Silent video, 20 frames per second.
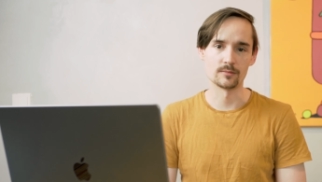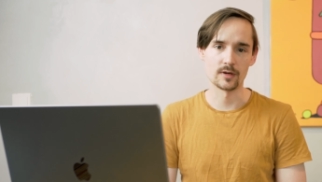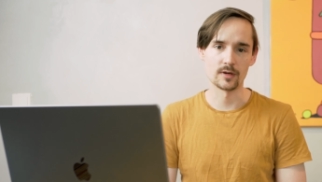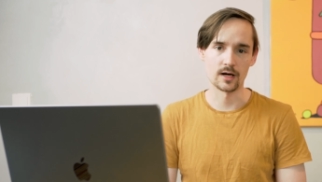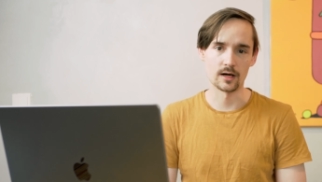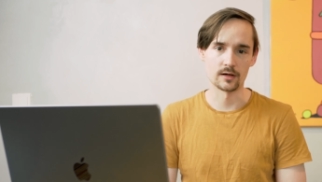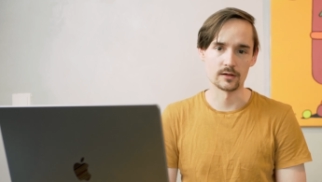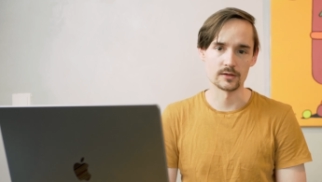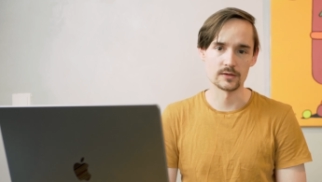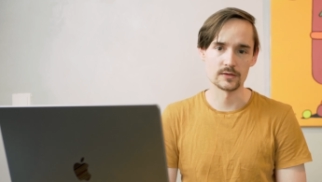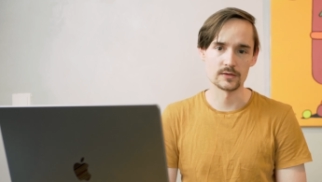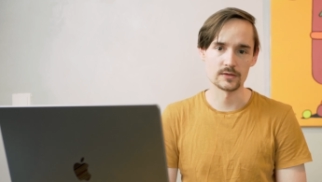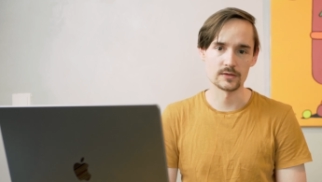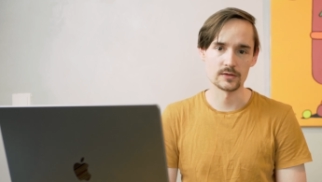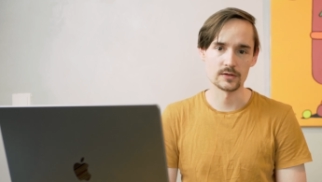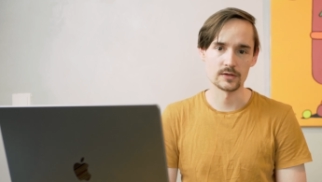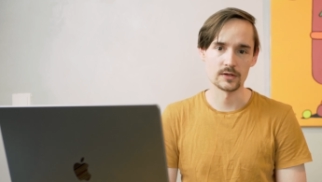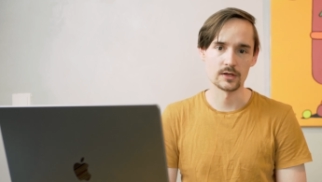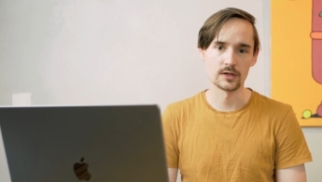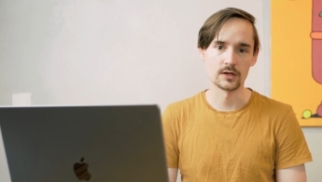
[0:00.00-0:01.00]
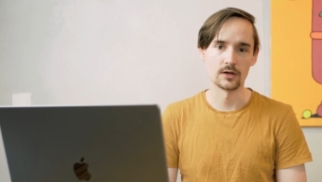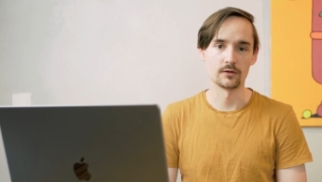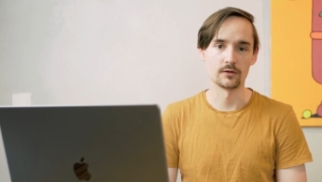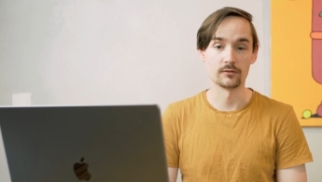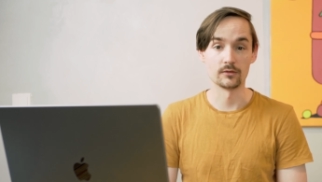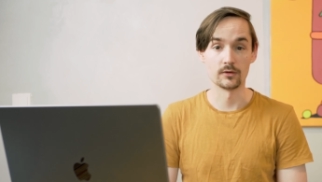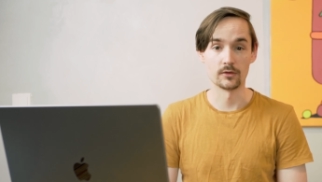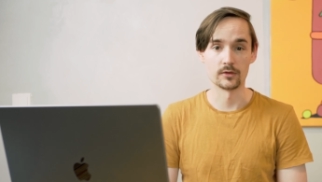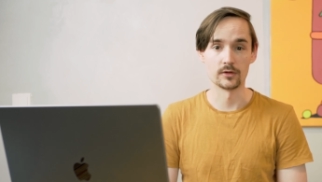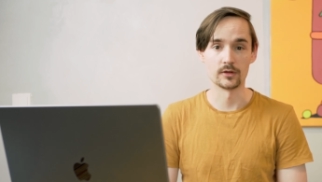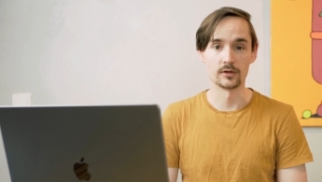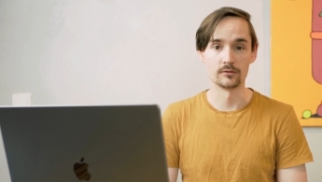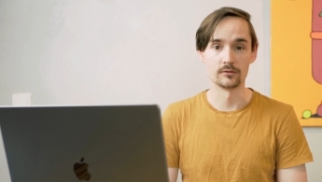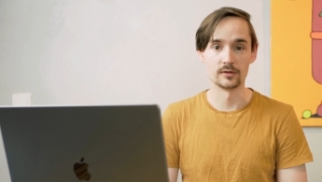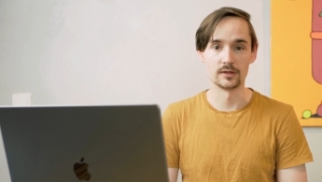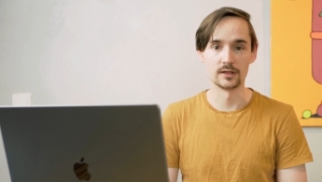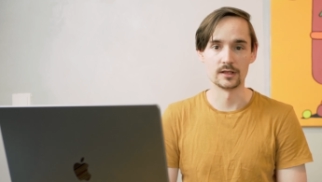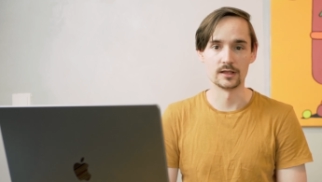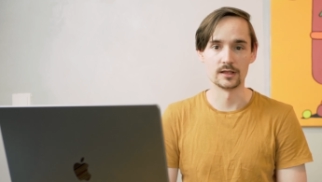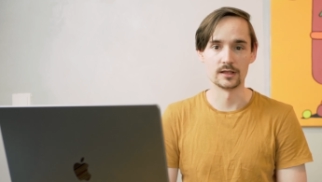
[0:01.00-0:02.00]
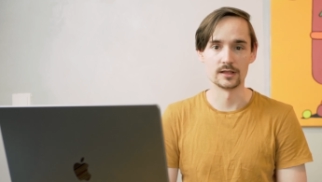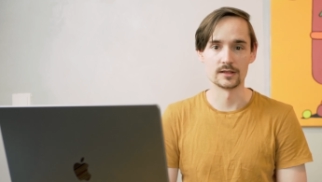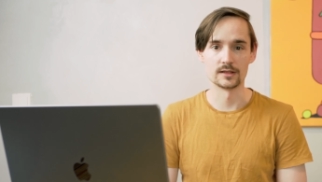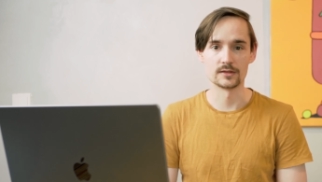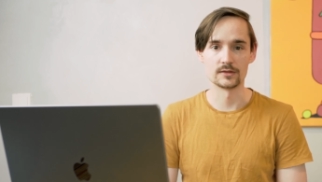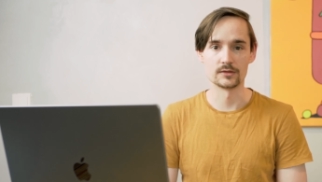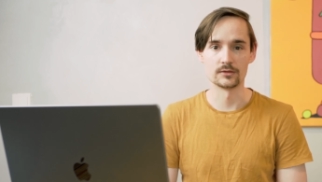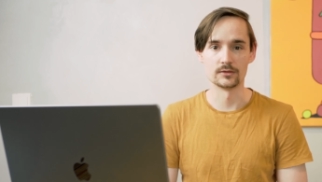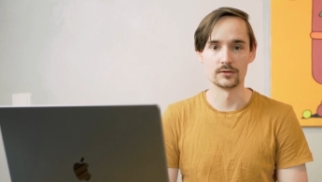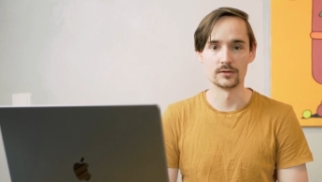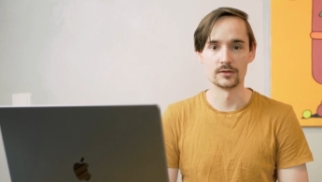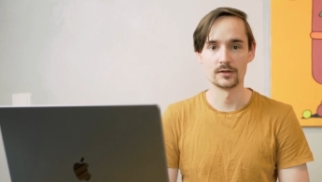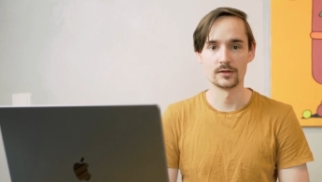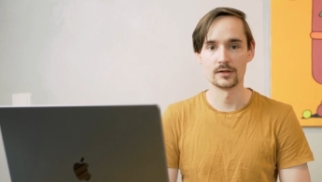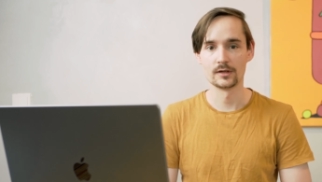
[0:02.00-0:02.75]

parts of learning Houdini is to